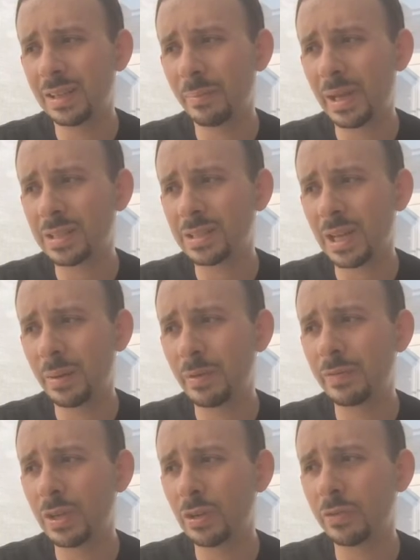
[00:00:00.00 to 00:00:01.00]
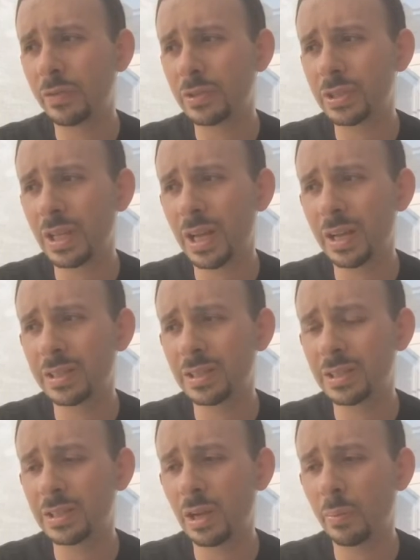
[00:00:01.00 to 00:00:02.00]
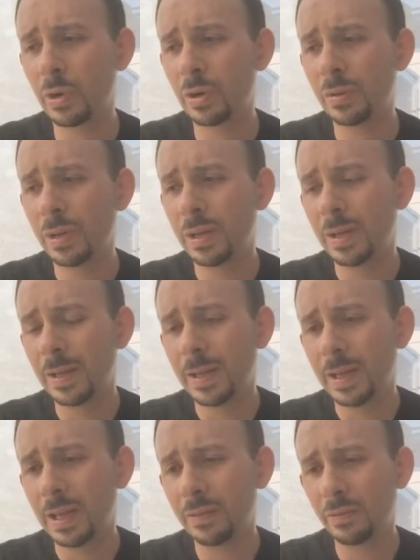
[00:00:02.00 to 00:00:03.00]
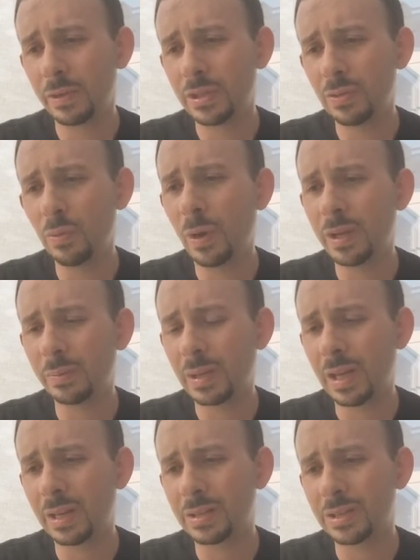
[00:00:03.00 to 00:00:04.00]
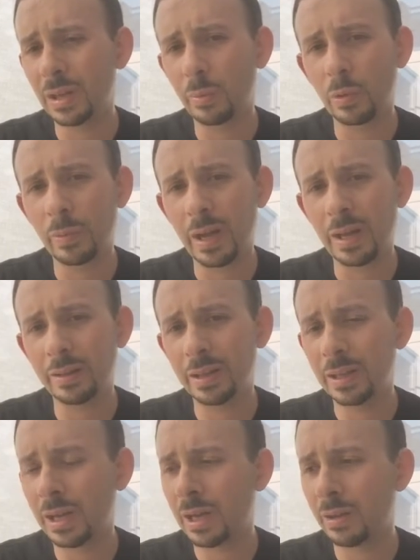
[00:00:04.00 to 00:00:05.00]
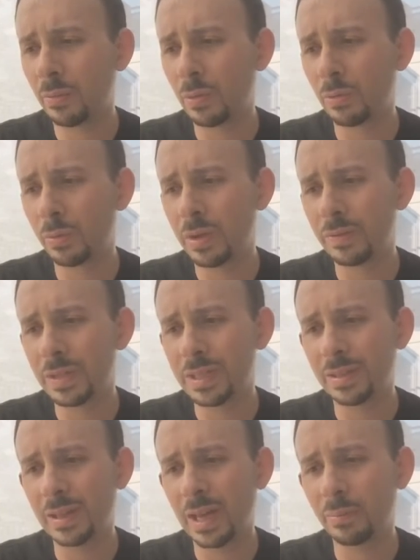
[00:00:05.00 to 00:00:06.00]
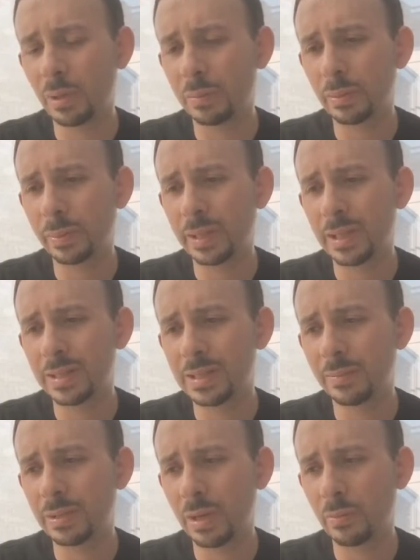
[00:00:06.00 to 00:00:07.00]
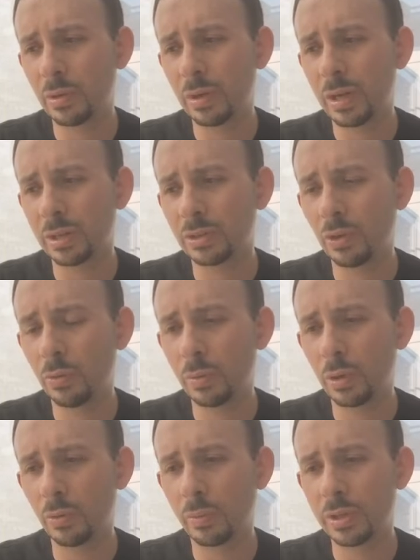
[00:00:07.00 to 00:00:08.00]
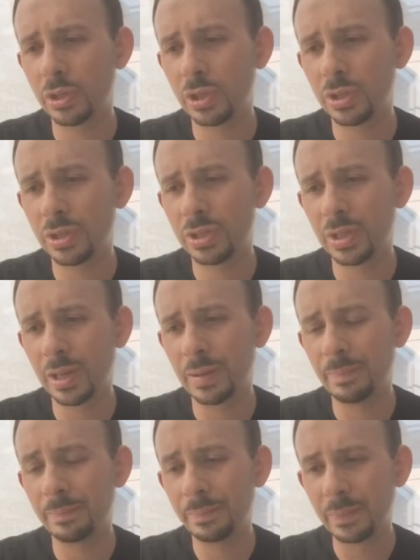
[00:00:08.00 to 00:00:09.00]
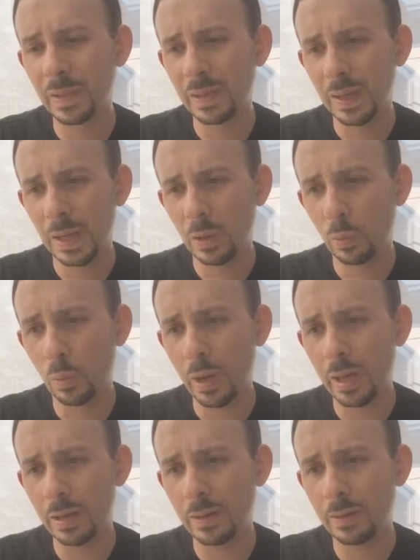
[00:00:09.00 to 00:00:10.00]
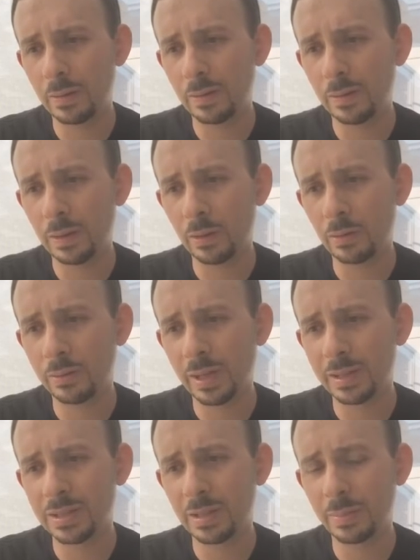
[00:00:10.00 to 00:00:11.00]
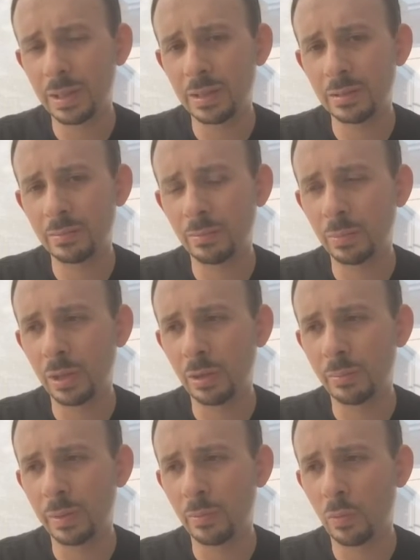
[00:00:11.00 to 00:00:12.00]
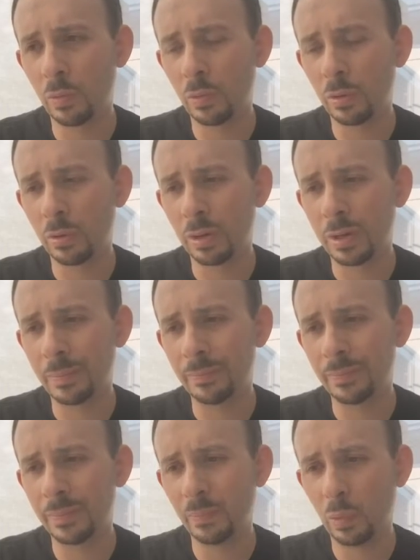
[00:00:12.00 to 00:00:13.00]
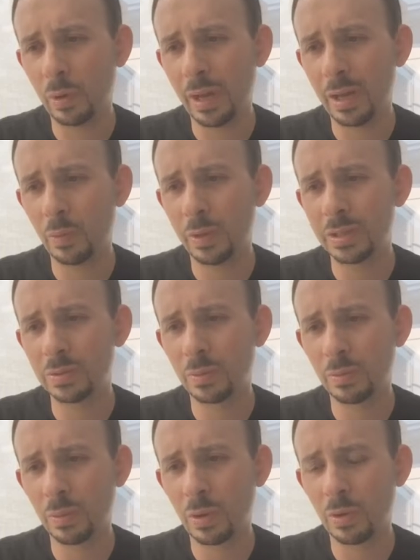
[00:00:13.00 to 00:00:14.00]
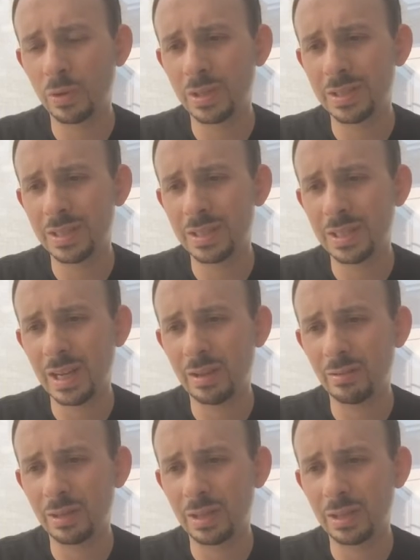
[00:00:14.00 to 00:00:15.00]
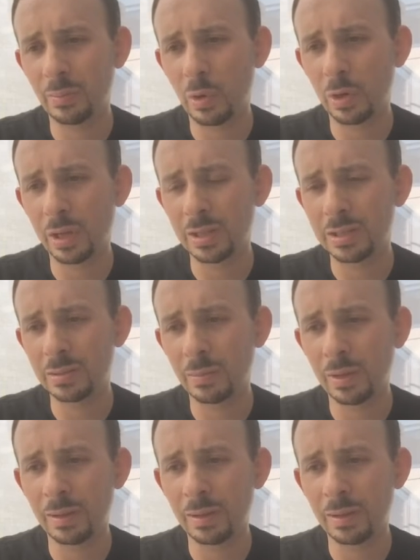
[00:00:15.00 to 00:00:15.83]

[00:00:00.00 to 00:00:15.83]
the best time of year for stocks, the summer. If we do wind up getting a summer rally, I will revisit that probably in September and October, which is when there tends to be a little bit more headwinds with regard to seasonality in the markets,